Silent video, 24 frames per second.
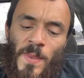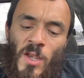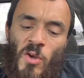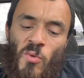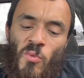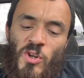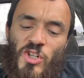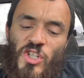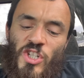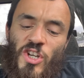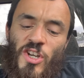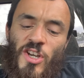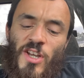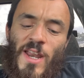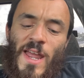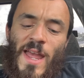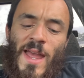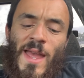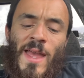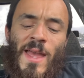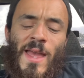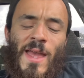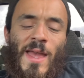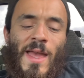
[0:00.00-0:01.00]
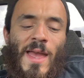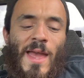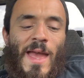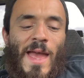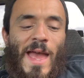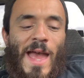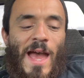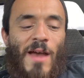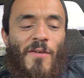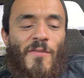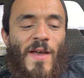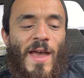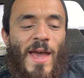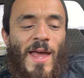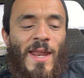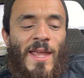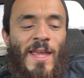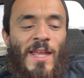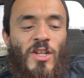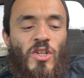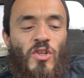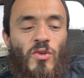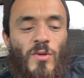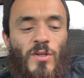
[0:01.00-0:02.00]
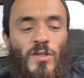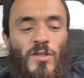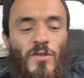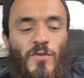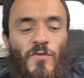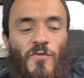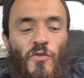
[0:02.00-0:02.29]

which could have had interest